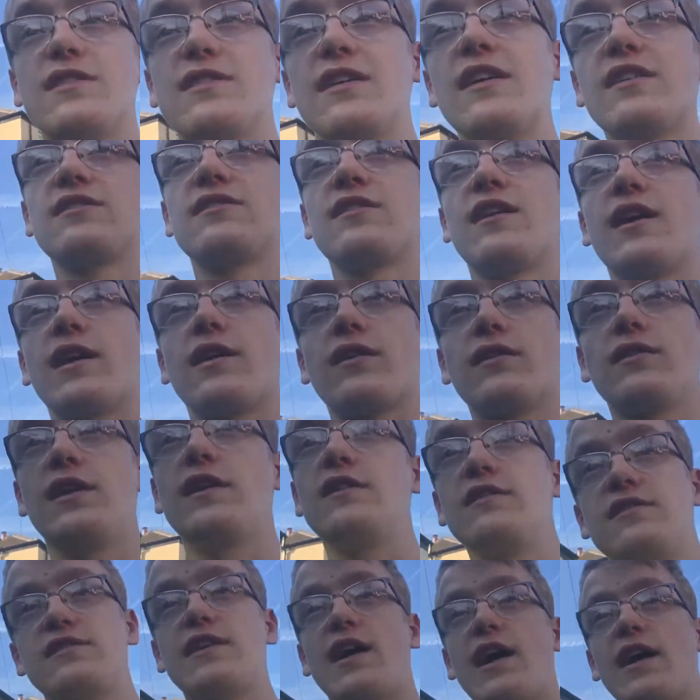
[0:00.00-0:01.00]
So that's like
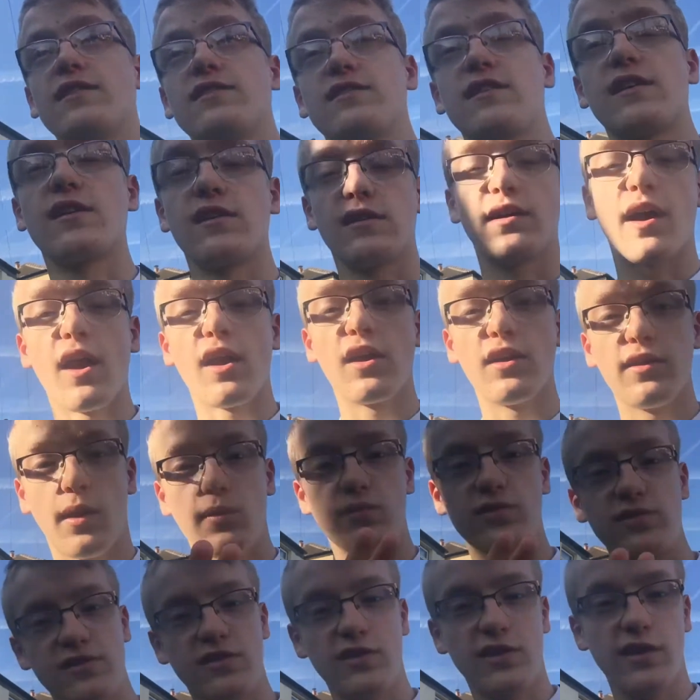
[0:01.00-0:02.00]
leads nice, like
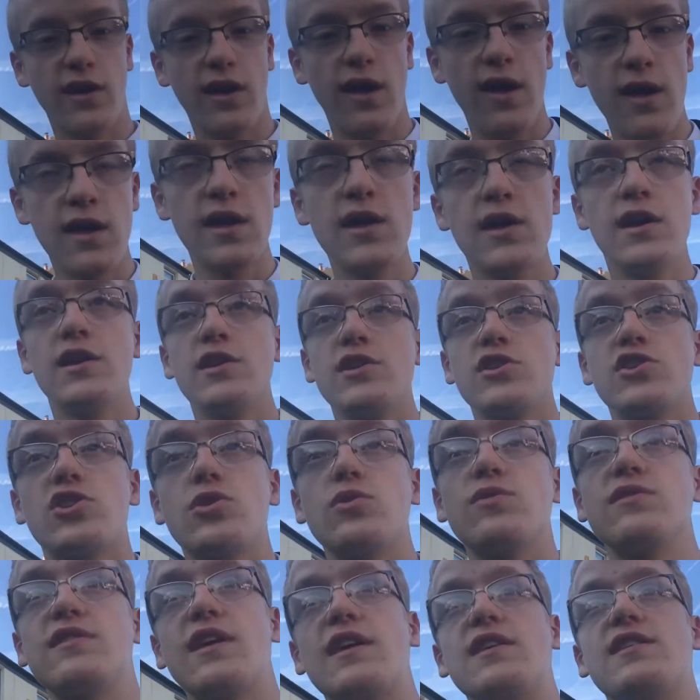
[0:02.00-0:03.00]
close to
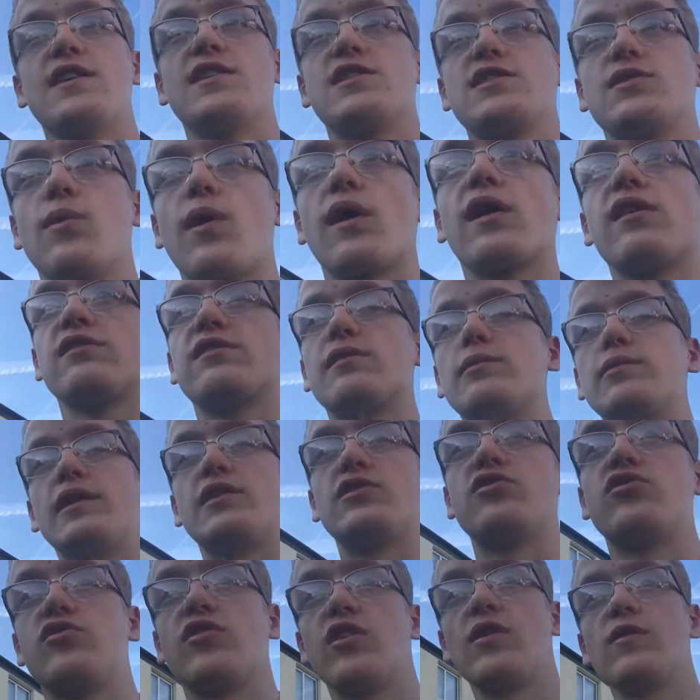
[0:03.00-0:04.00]
Tuesday. I actually work on some
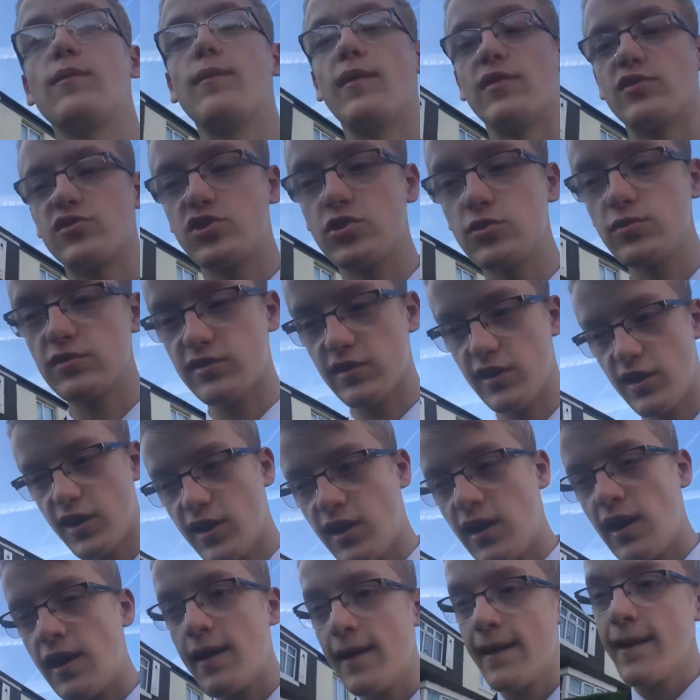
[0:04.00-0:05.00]
literature with my tutor.
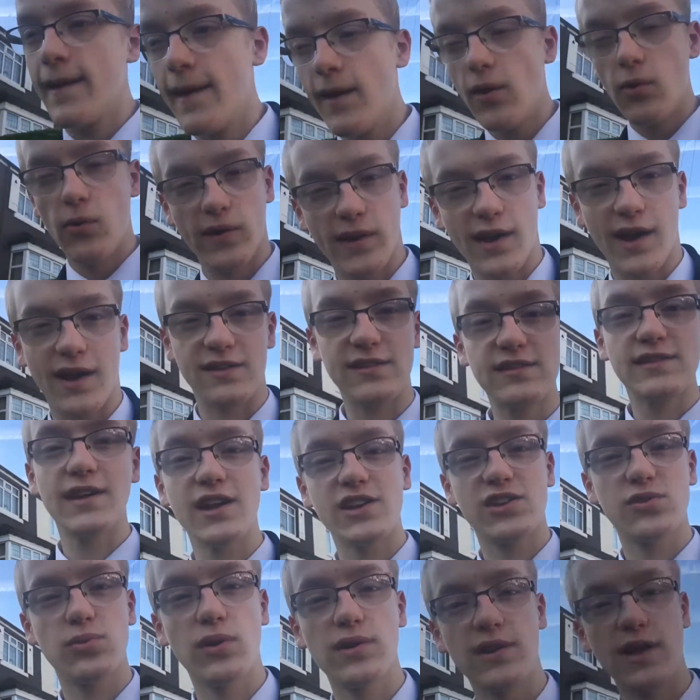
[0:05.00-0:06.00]
Anyway, guys, catch you